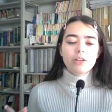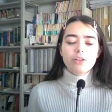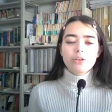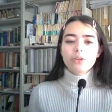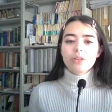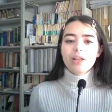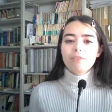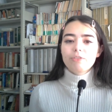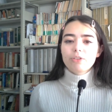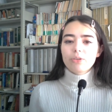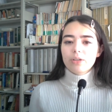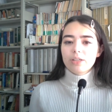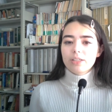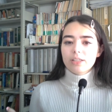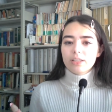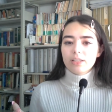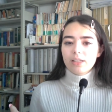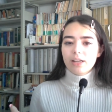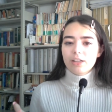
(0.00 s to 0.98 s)
you're left only
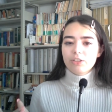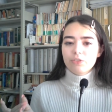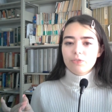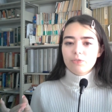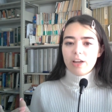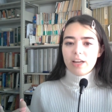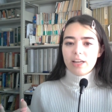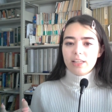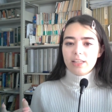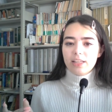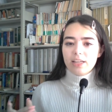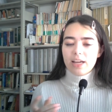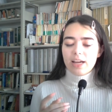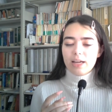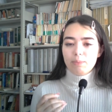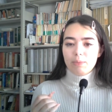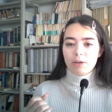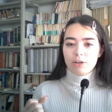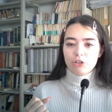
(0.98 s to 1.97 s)
to clutch vainly
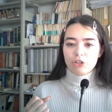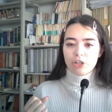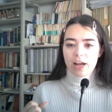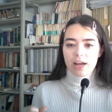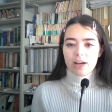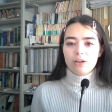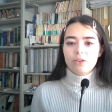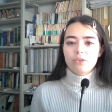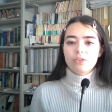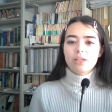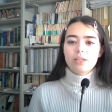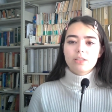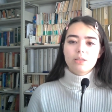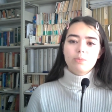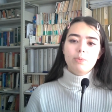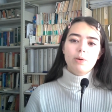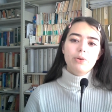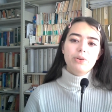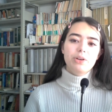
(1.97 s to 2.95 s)
at mere shadows, as
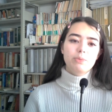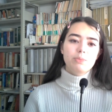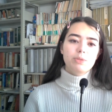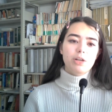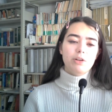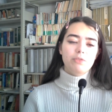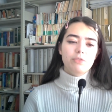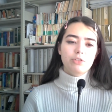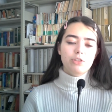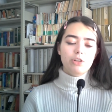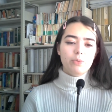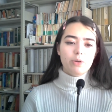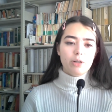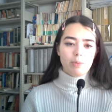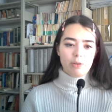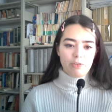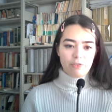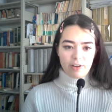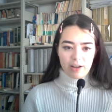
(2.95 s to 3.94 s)
the poet himself is nowhere
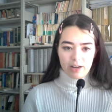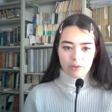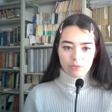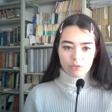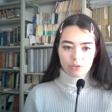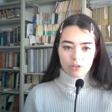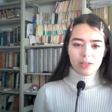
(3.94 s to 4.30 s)
to be found.